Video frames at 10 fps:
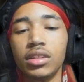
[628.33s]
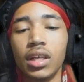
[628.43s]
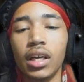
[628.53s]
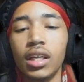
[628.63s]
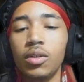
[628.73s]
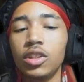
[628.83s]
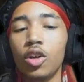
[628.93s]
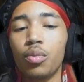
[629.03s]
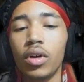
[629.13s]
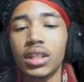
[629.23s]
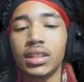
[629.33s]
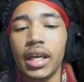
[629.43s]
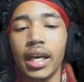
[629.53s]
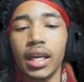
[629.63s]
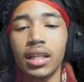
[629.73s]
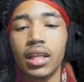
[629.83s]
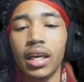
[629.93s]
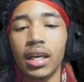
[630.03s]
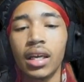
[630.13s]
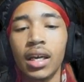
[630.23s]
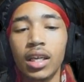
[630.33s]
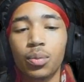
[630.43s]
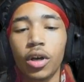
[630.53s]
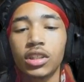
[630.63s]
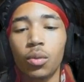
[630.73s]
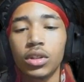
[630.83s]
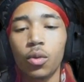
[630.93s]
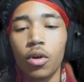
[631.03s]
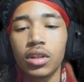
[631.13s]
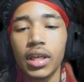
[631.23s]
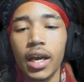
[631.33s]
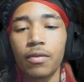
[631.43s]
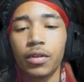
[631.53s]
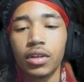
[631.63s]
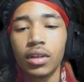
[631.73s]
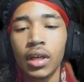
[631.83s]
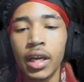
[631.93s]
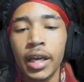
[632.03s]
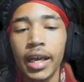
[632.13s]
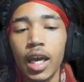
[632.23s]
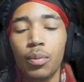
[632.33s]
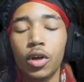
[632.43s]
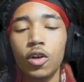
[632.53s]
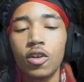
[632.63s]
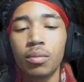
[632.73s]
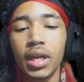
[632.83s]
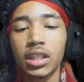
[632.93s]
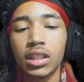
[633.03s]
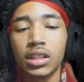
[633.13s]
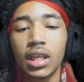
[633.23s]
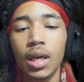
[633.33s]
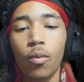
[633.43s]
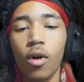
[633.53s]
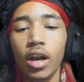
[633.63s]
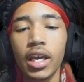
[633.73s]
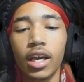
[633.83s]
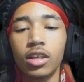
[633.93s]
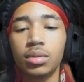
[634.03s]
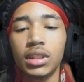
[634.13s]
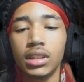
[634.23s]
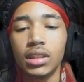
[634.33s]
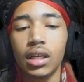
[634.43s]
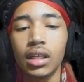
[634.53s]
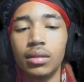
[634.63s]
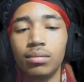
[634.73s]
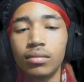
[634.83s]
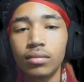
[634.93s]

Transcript: shut. There was no point in saying anything. This person wasn't worth the effort. It behooved me to just keep walking and hope she'd shut up.